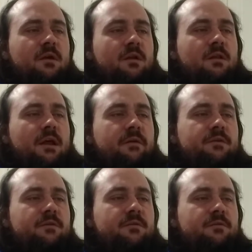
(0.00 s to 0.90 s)
allowing
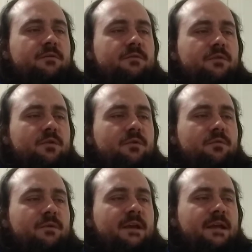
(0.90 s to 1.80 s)
you to
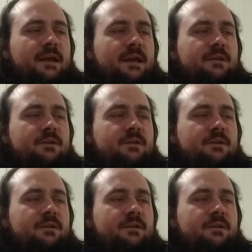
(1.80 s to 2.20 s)
regain